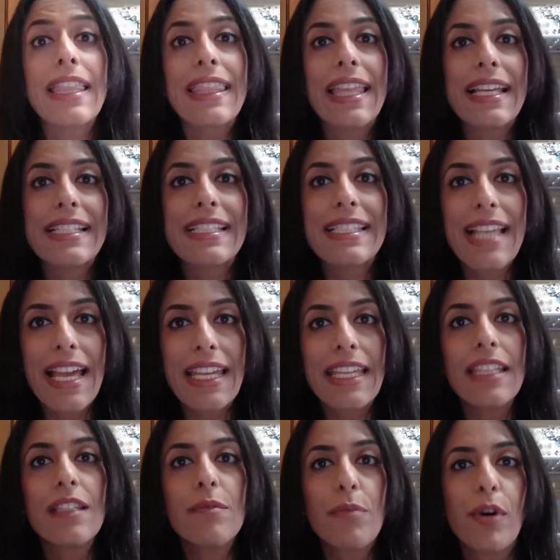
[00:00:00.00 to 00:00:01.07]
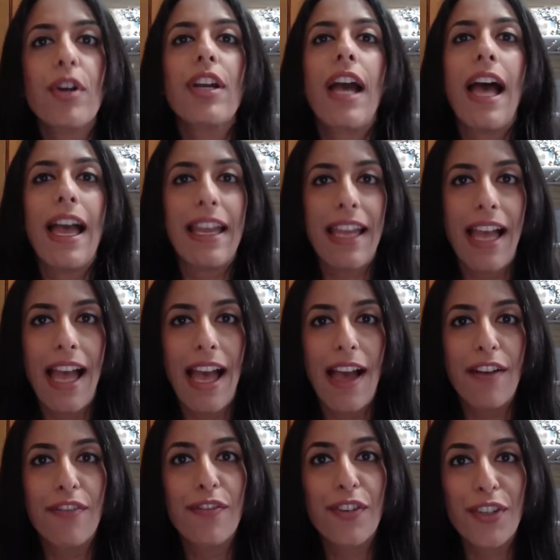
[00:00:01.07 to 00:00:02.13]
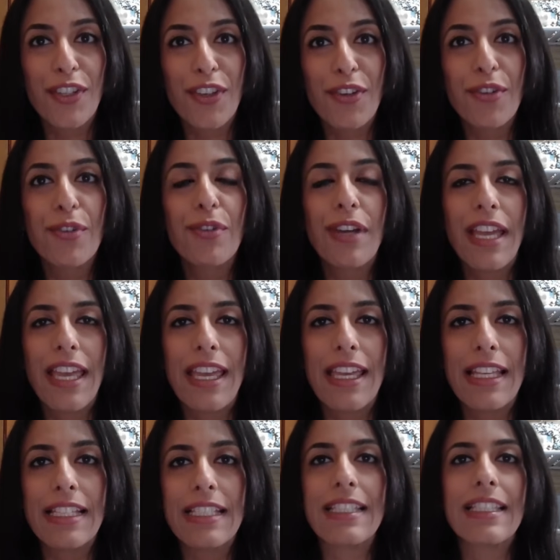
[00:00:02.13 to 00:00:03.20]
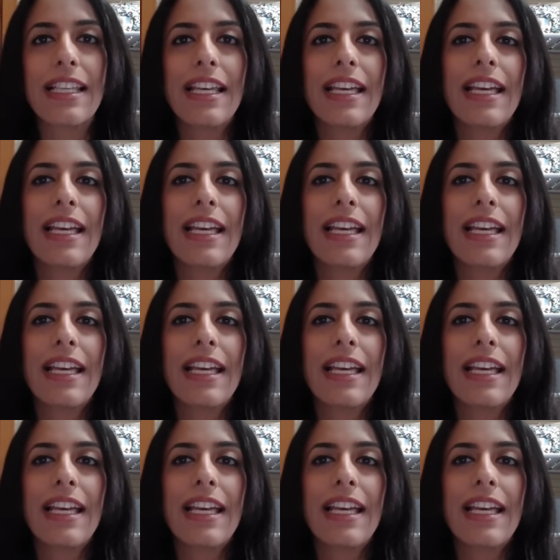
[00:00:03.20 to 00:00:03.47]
The second book I have for you is